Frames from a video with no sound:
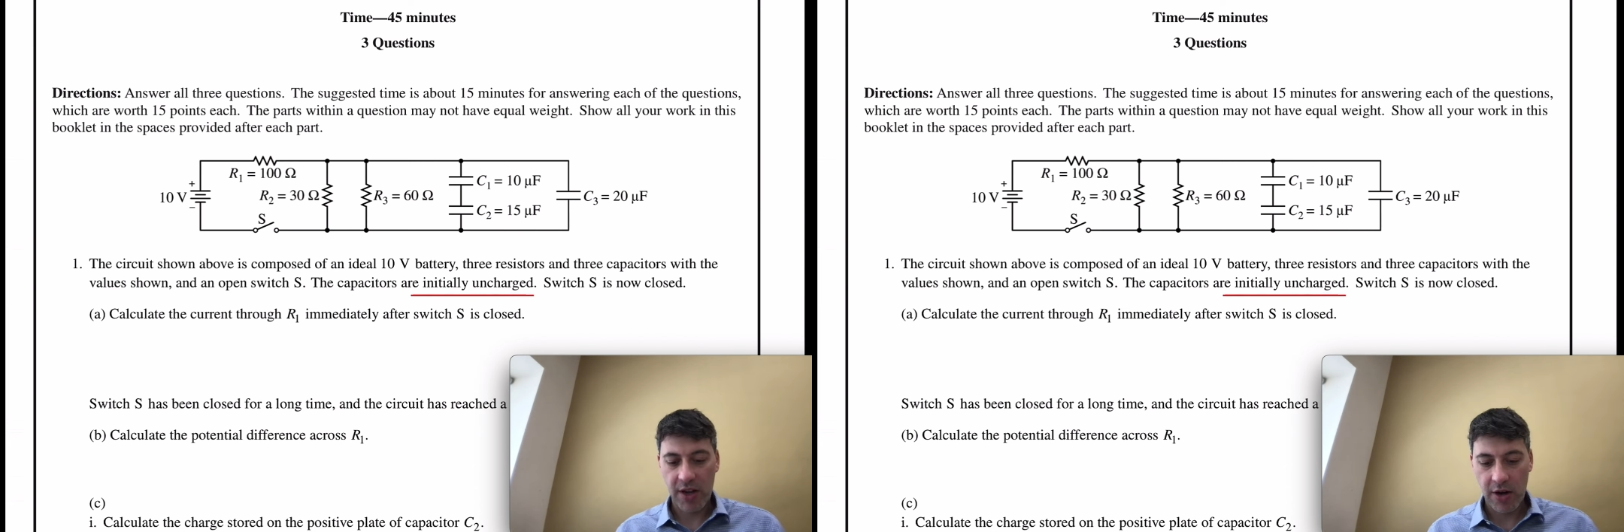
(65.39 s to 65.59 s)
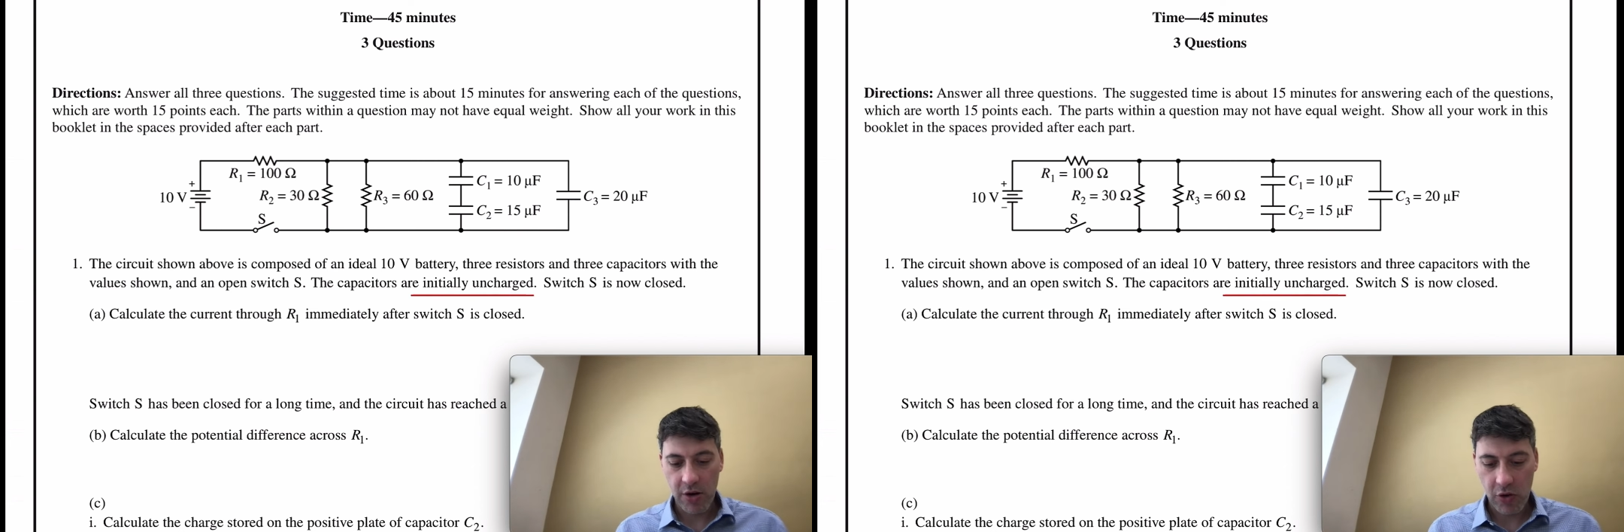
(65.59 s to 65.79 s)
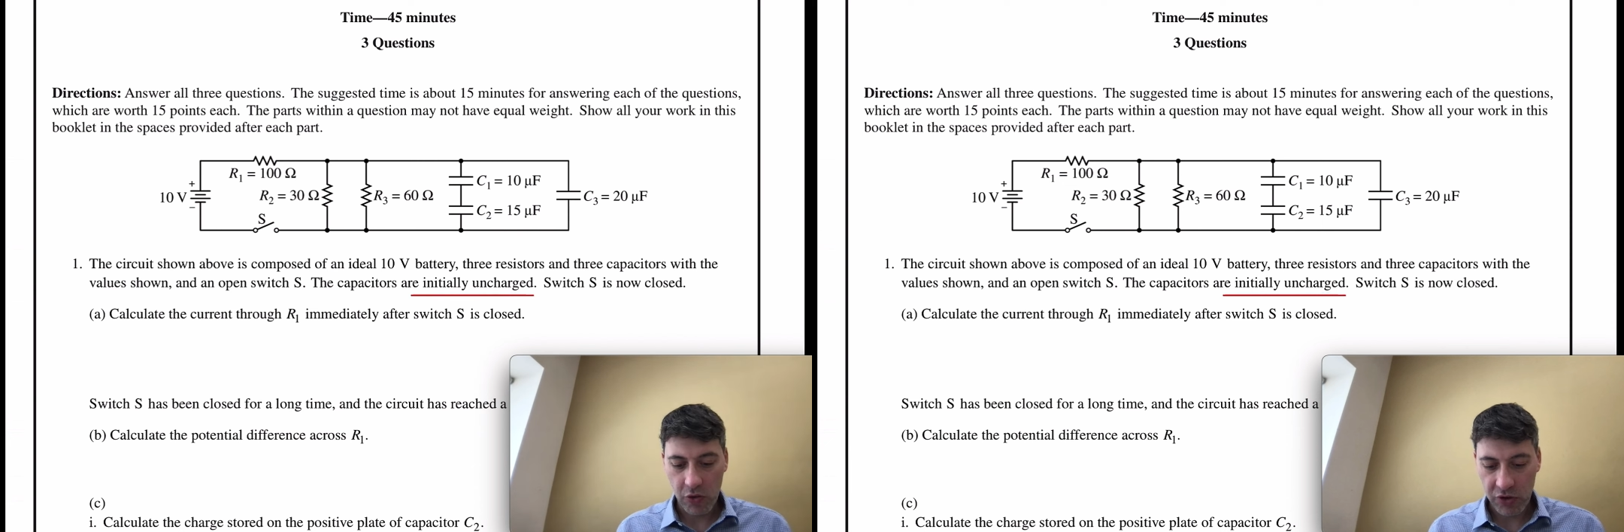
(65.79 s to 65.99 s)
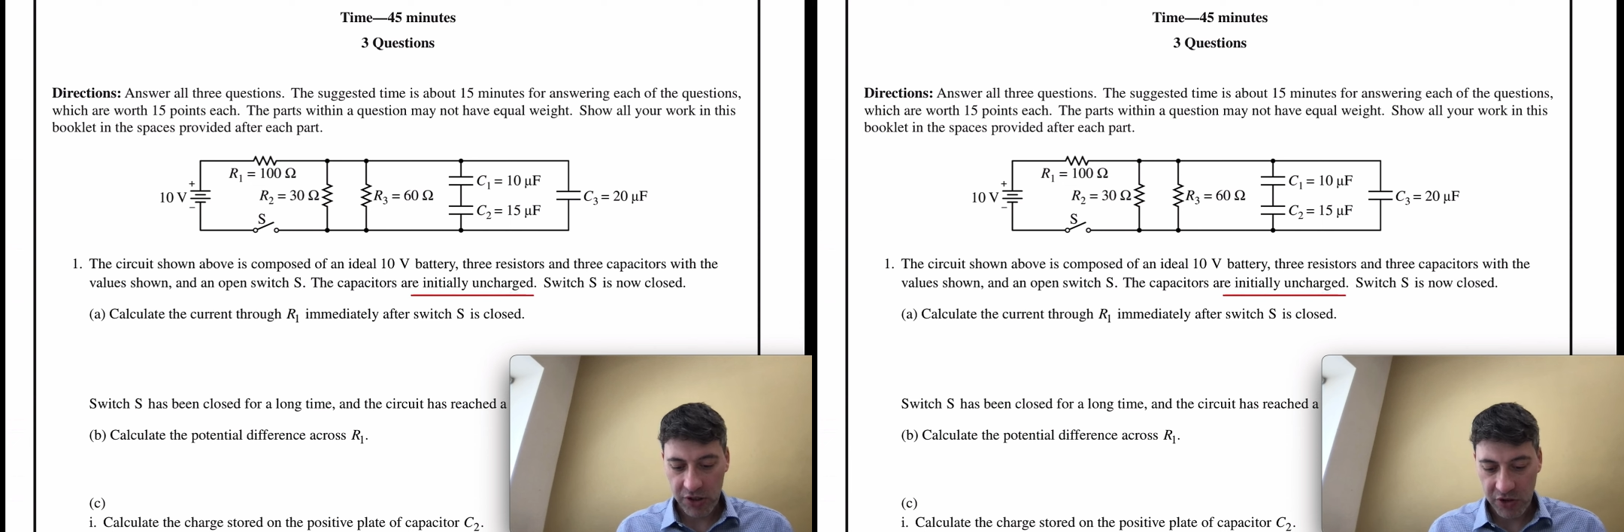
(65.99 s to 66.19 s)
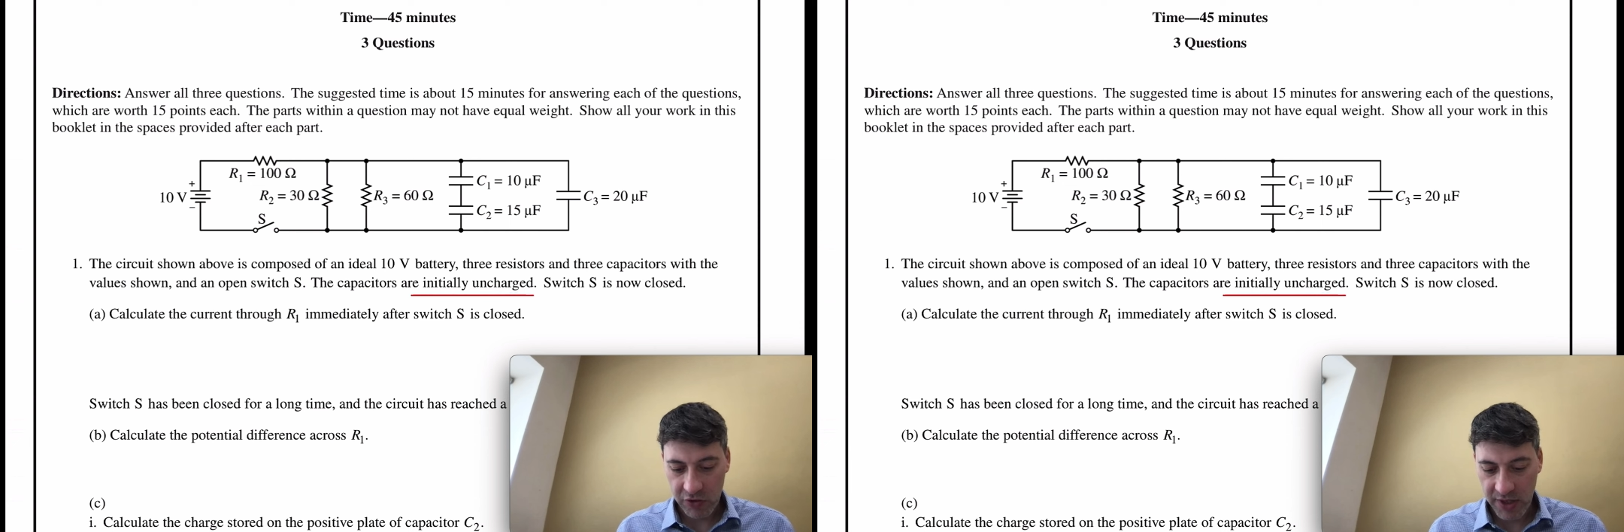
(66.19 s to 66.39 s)
close
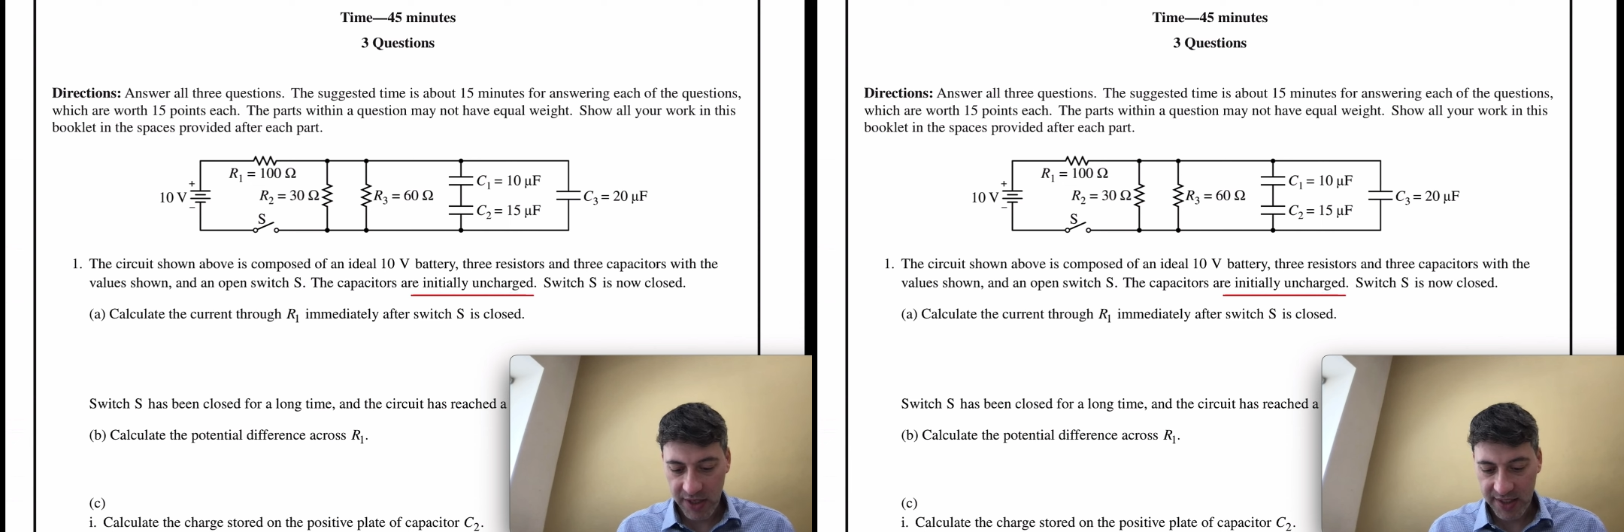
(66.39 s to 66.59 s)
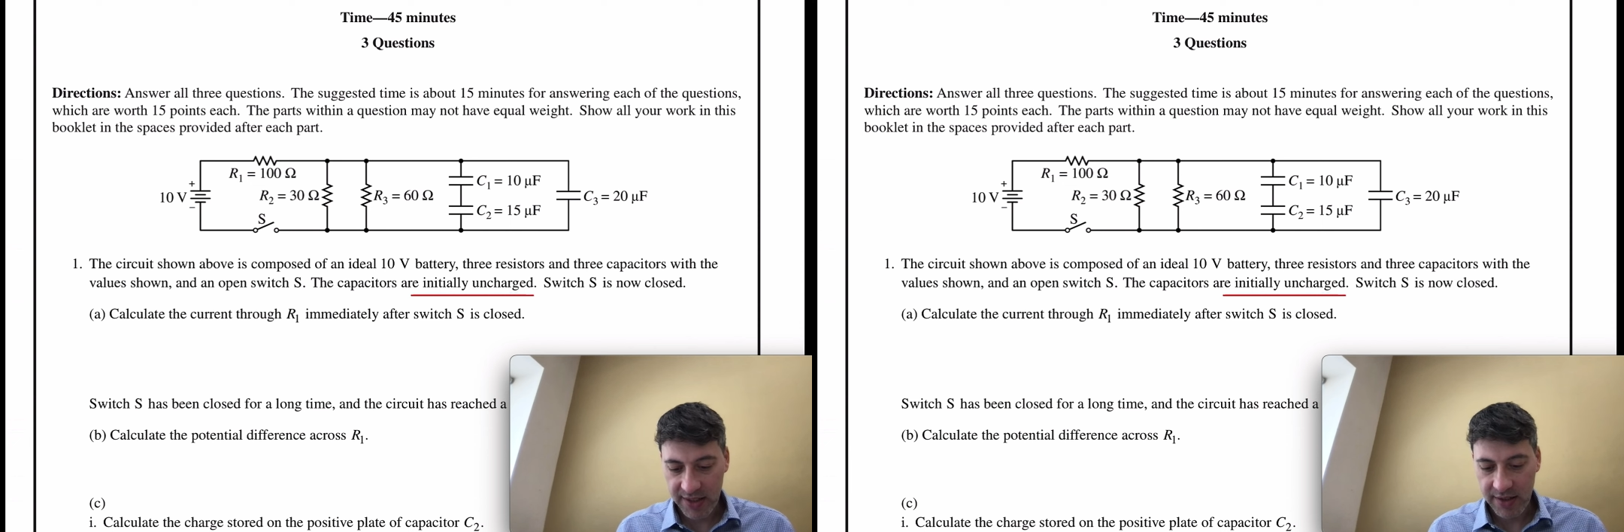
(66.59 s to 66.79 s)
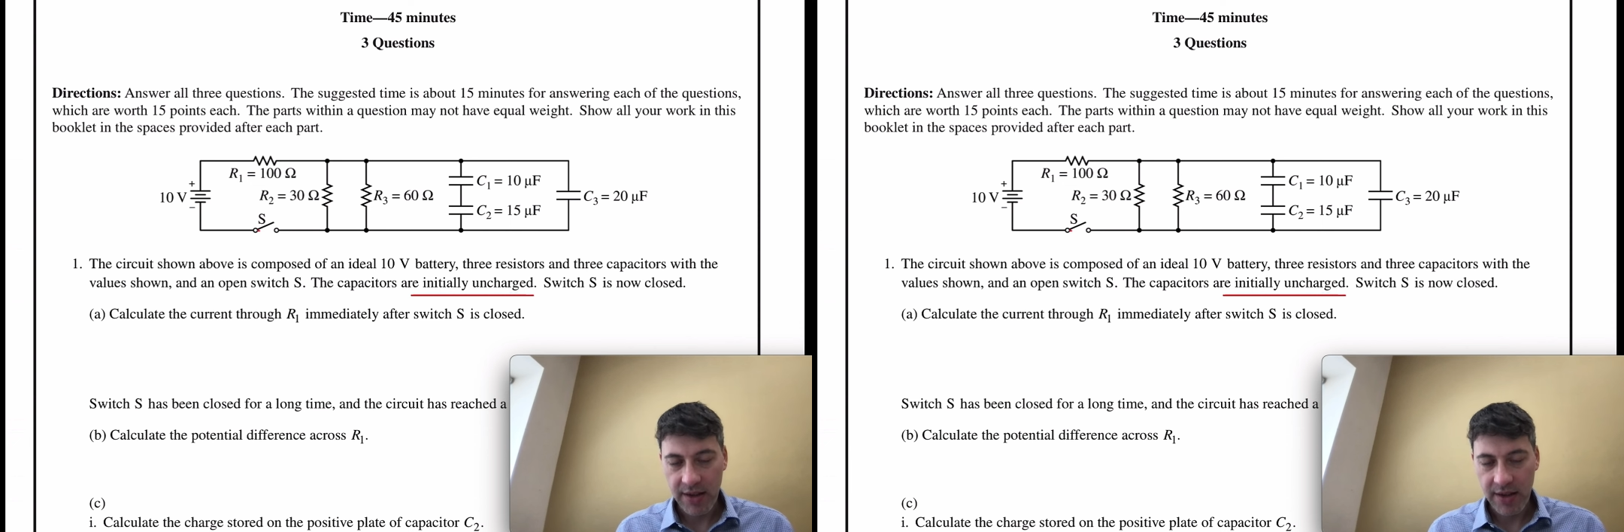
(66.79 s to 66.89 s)
the switch,